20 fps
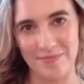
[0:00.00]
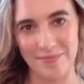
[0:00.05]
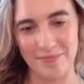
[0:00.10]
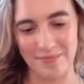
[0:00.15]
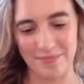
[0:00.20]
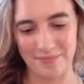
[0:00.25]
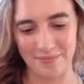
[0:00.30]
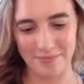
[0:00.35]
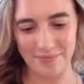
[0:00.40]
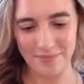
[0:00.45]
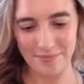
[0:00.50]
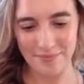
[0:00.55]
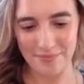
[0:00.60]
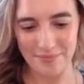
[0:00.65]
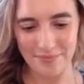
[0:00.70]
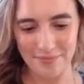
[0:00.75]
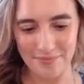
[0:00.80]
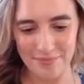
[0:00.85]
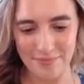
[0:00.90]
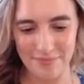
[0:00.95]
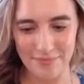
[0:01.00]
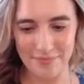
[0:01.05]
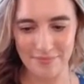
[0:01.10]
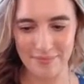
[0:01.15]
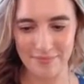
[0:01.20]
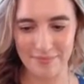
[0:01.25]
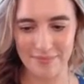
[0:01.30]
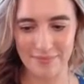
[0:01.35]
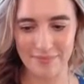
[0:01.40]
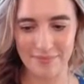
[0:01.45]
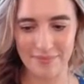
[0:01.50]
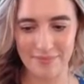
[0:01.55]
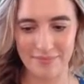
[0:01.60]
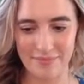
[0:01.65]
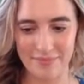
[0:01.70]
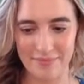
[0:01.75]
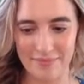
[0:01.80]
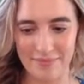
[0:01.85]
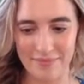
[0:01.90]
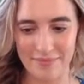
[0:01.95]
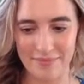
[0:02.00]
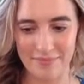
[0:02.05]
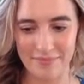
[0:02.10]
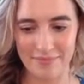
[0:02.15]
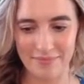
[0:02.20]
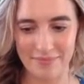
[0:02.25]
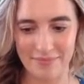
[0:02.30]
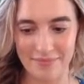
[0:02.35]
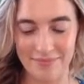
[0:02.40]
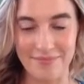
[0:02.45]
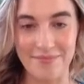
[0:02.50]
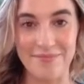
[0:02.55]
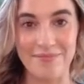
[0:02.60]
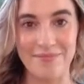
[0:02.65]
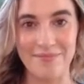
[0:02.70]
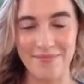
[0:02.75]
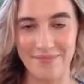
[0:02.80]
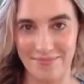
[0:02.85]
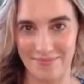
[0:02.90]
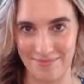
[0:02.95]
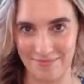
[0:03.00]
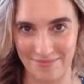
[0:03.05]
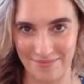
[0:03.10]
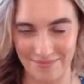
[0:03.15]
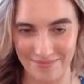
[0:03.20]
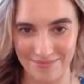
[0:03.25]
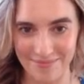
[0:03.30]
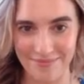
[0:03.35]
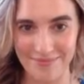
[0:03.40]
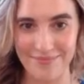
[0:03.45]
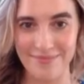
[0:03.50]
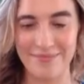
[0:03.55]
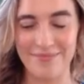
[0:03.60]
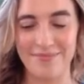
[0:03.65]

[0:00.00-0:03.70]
This person isn't speaking.